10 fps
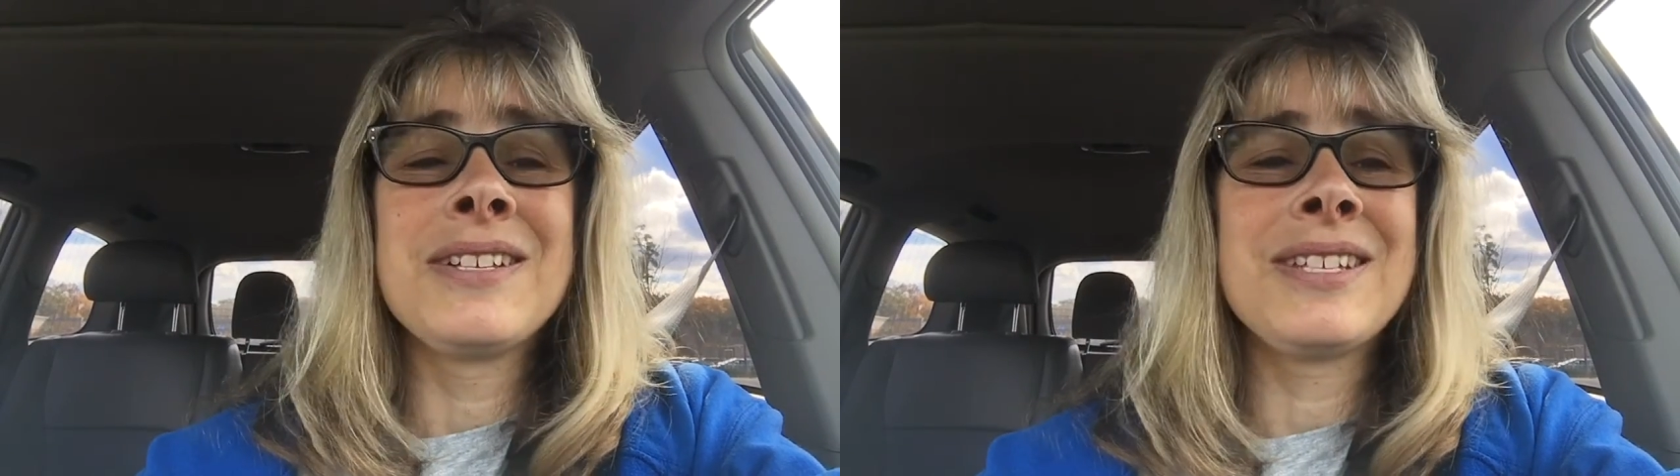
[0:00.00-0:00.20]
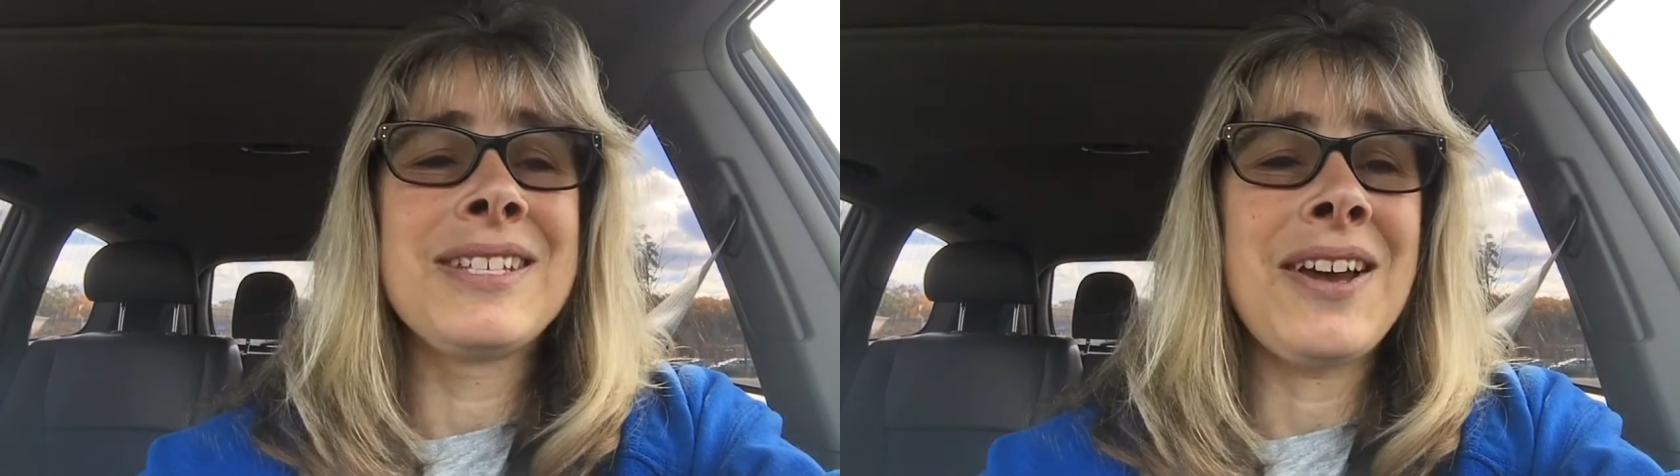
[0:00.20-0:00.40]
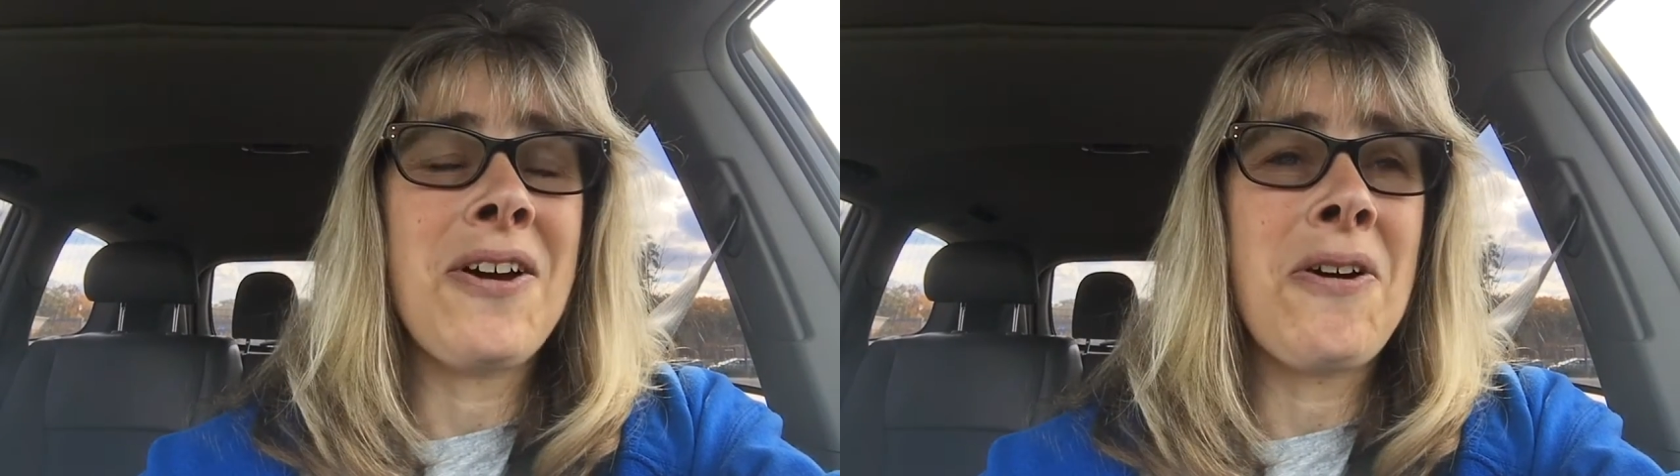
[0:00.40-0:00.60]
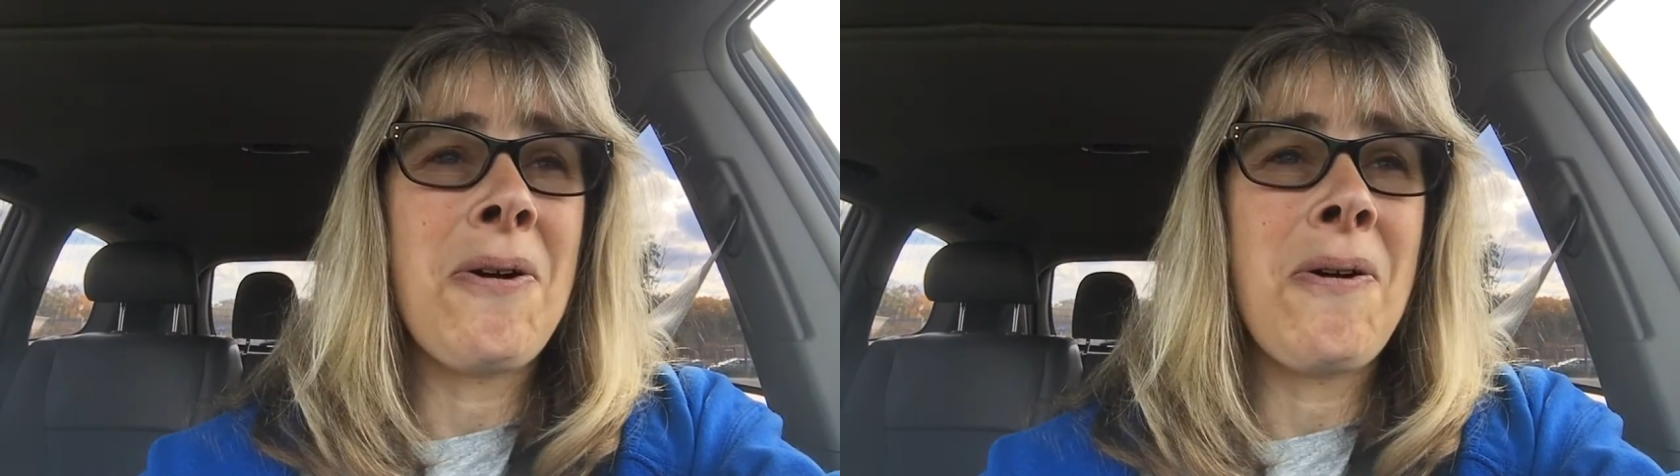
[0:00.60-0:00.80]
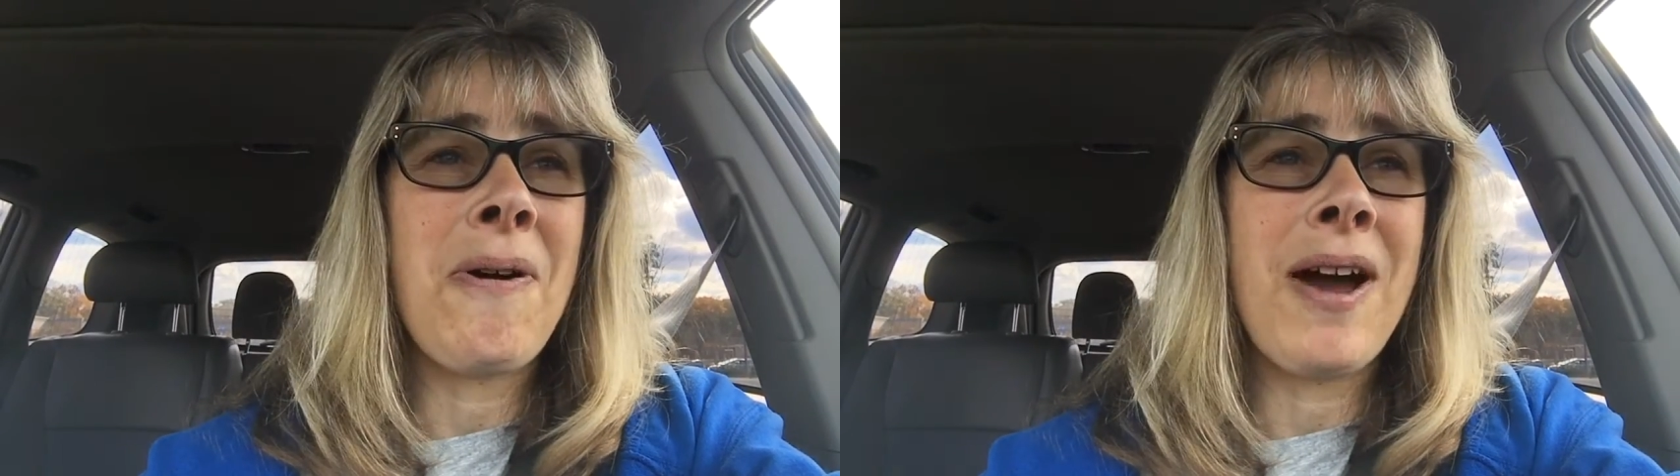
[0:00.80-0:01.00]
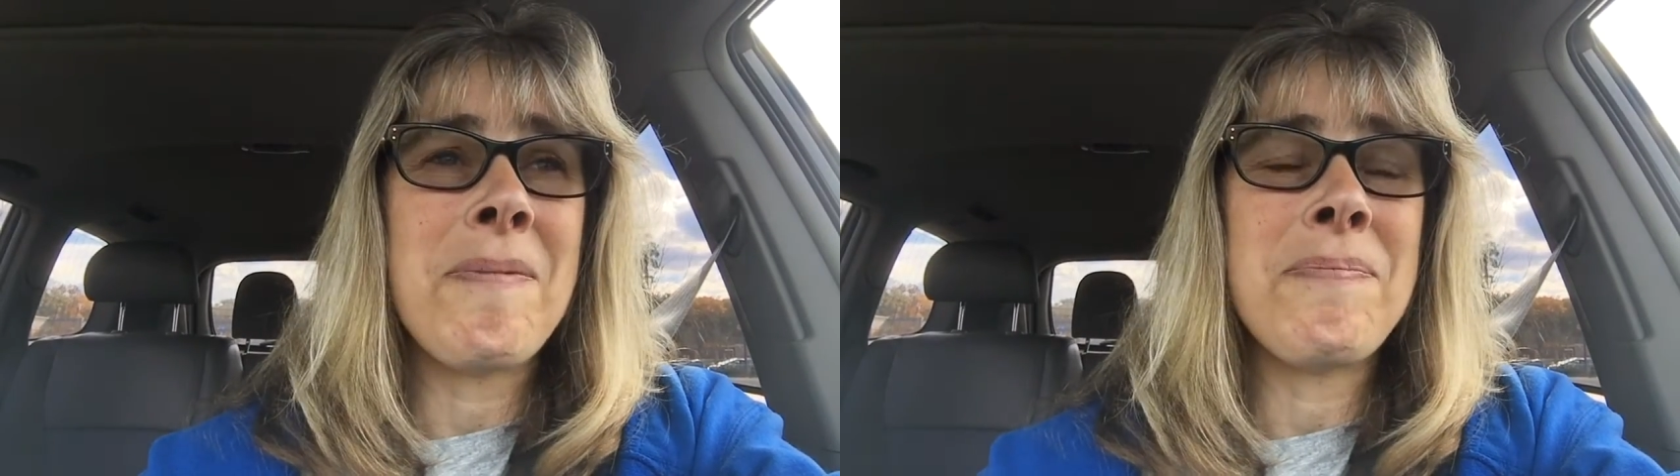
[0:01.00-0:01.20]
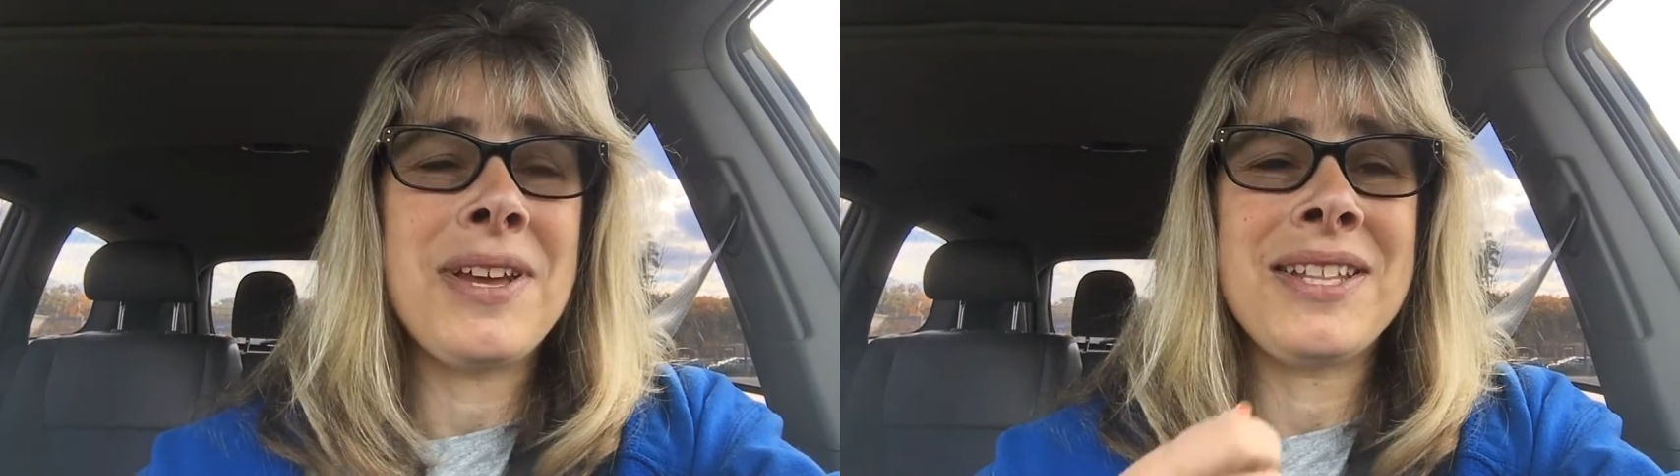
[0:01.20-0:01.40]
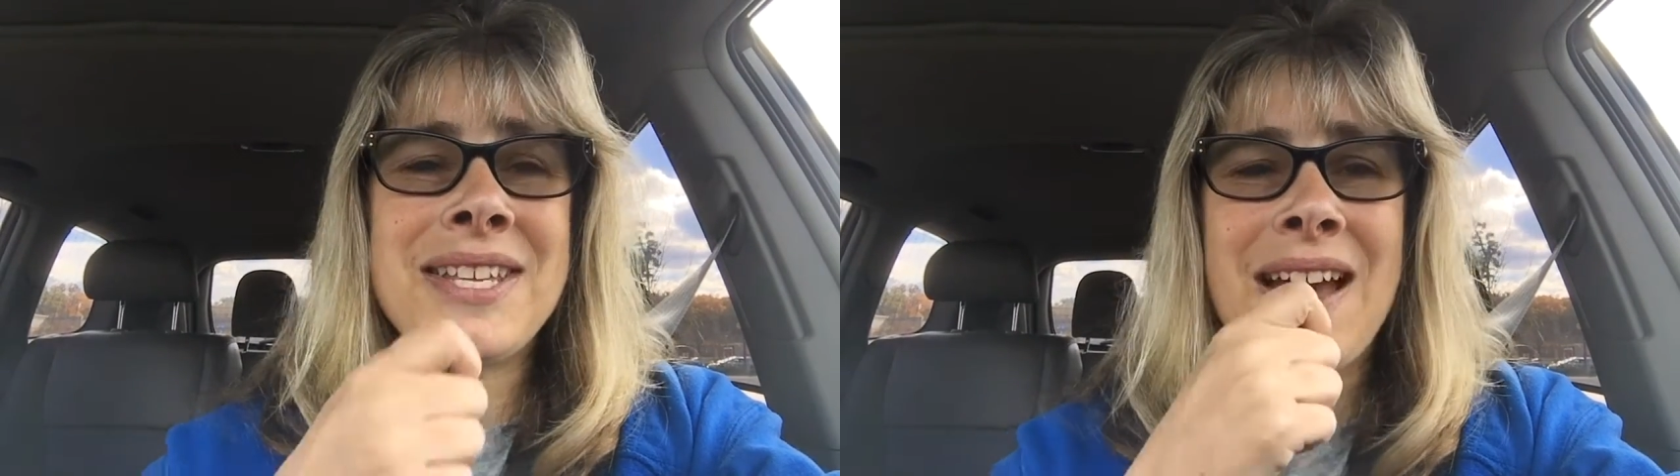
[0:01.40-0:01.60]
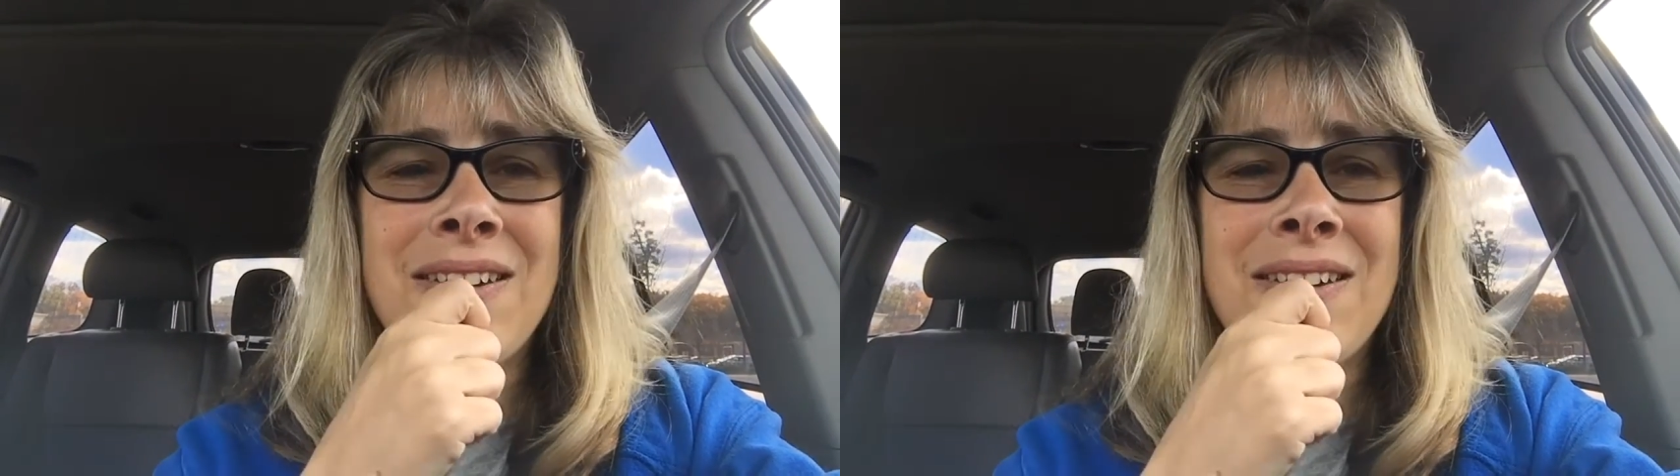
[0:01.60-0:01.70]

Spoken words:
So I bit